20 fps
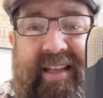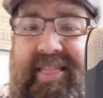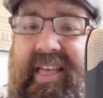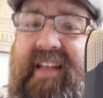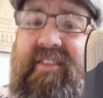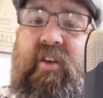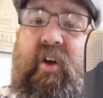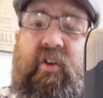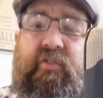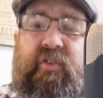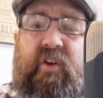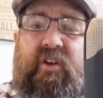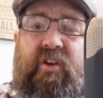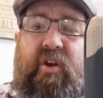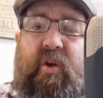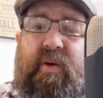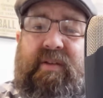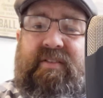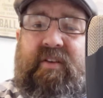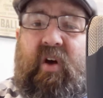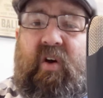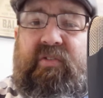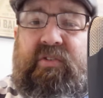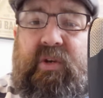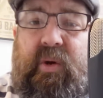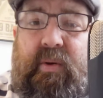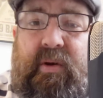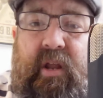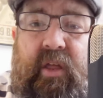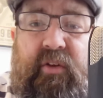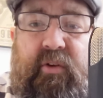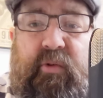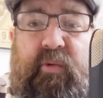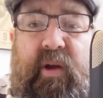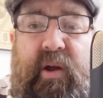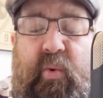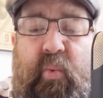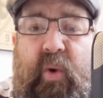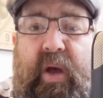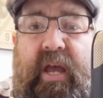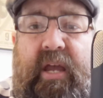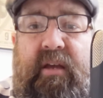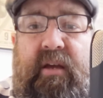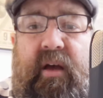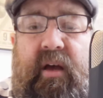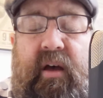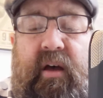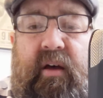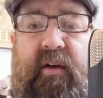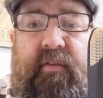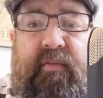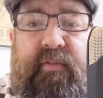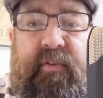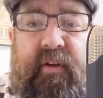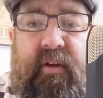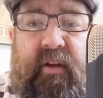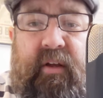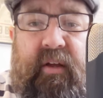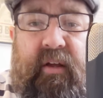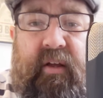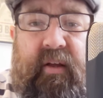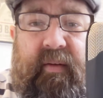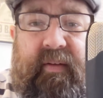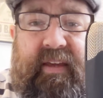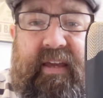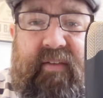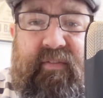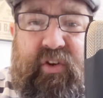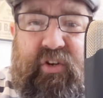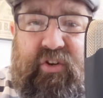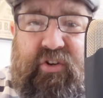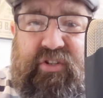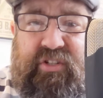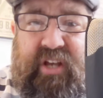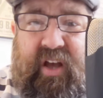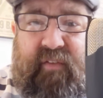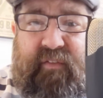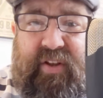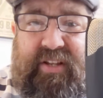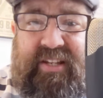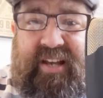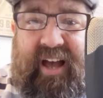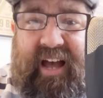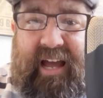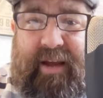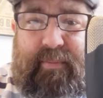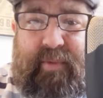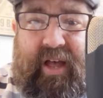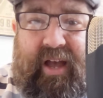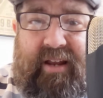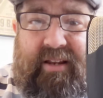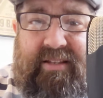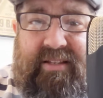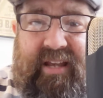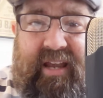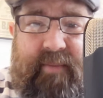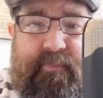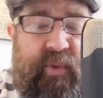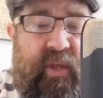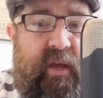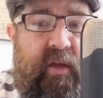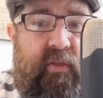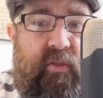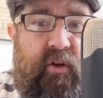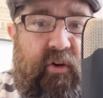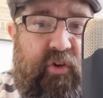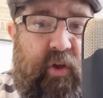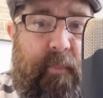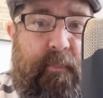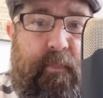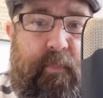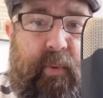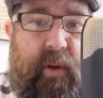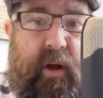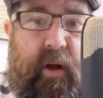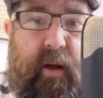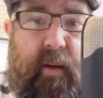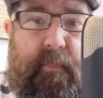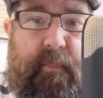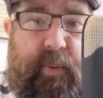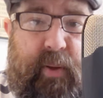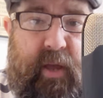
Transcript: That's also, it's also another great way of giving yourself a timeline, saying there's a